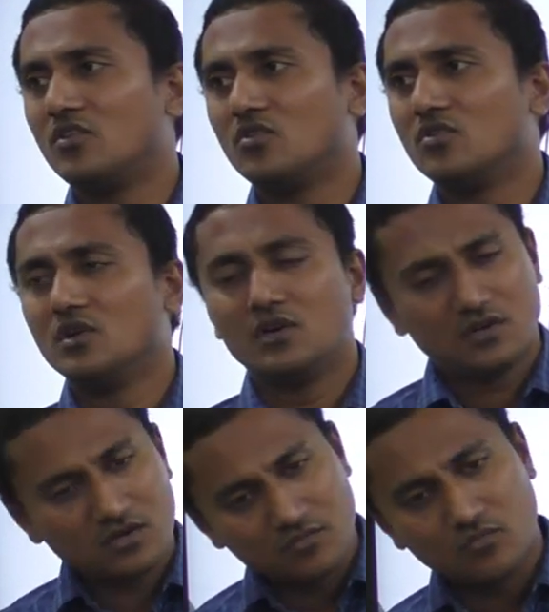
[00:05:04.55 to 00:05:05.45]
no,
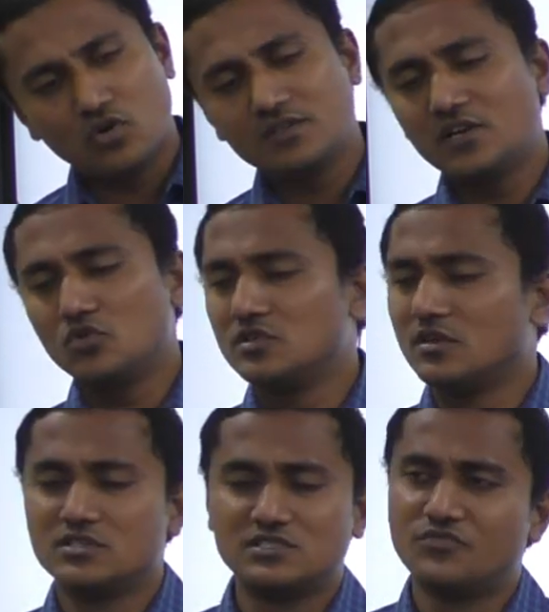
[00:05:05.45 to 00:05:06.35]
more than 2 to 3
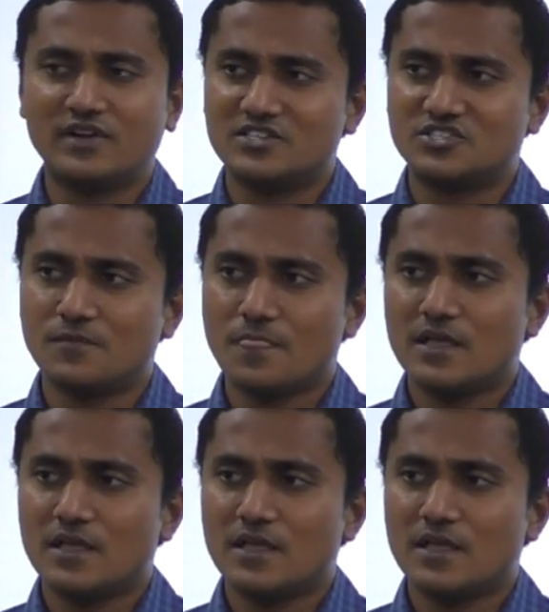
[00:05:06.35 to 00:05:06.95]
kilometers is difficult.